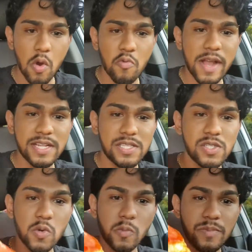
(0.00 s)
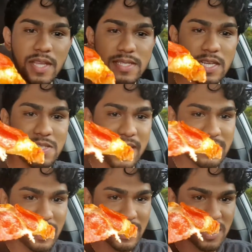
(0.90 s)
All right, so this is
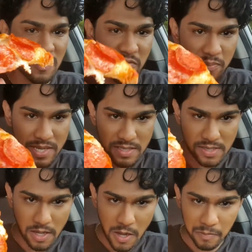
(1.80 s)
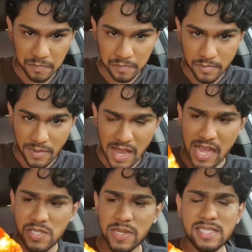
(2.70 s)
my slice of pizza.
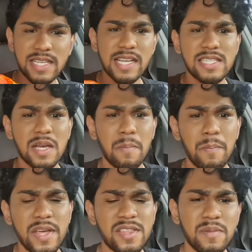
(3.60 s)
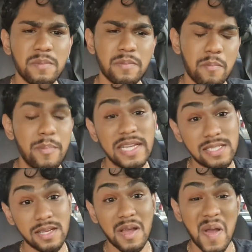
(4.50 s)
As you can see, it's a
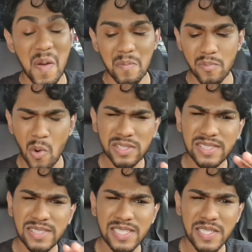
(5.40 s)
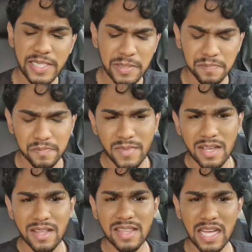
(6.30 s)
bit more sturdy
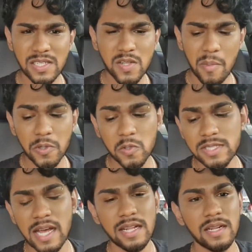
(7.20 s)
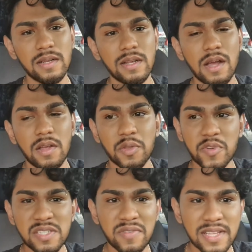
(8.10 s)
than the Domino's, and the
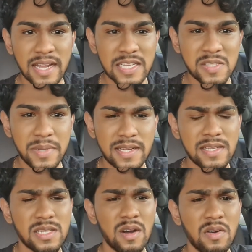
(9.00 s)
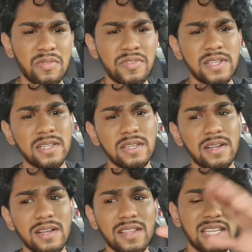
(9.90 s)
reason for that is because of the
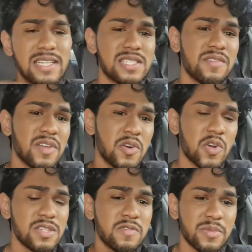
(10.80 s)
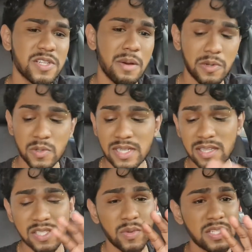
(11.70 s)
thinness of the crust from the Domino's,
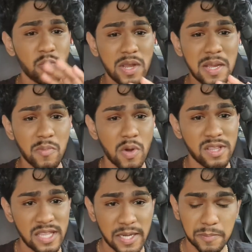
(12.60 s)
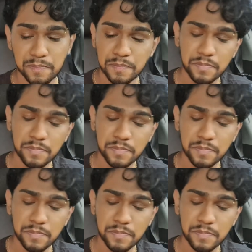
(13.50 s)
and this one is way more thick.